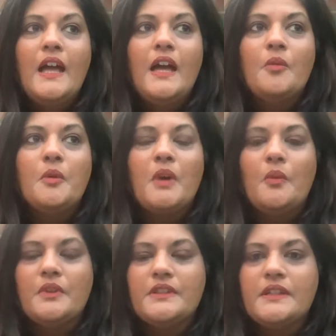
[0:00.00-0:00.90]
We might
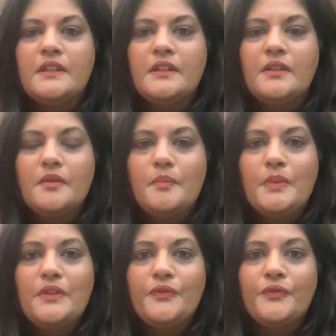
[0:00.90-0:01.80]
want to
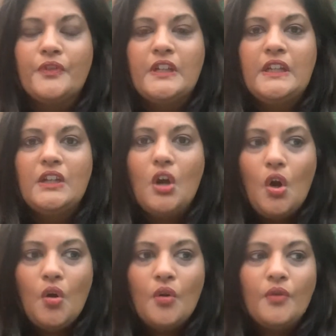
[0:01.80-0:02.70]
be free
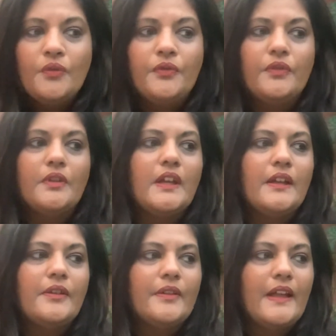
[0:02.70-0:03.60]
of
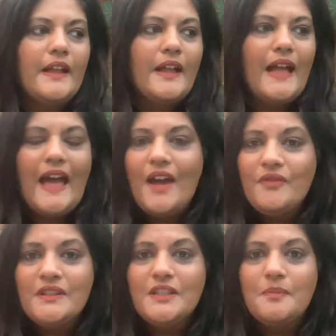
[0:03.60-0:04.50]

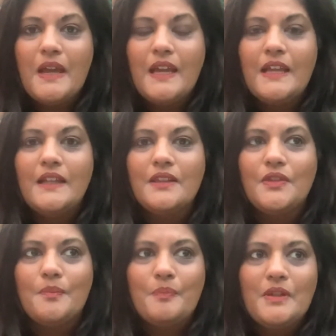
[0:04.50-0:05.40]
having to pay
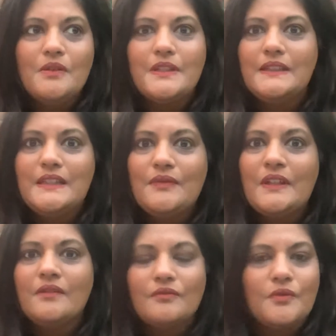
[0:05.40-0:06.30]
the bills and
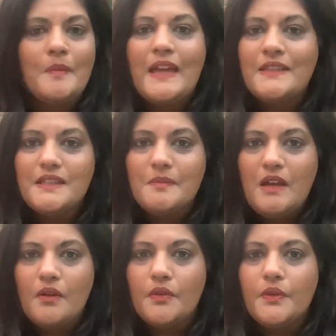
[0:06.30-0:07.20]
living from hand to
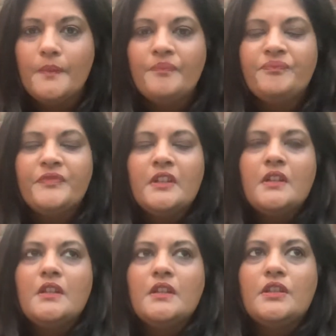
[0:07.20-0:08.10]
mouth.
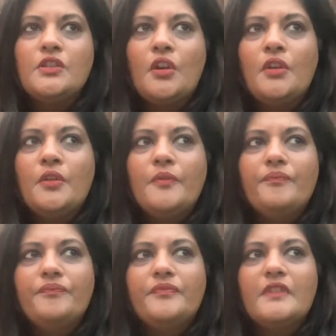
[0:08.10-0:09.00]
So
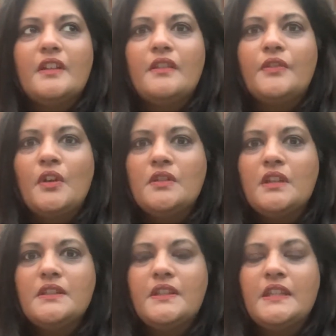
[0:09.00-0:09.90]
those
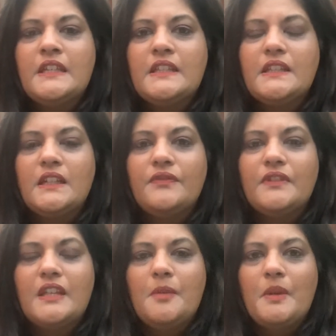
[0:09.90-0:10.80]
kinds of things kind of
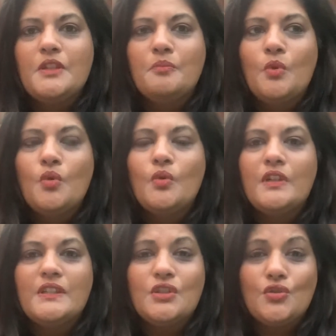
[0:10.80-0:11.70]
keep us more
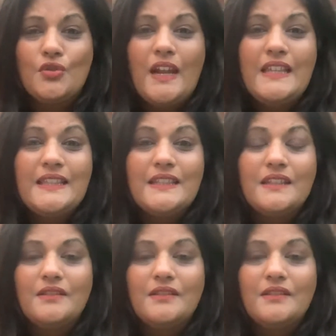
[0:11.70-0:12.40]
in stress,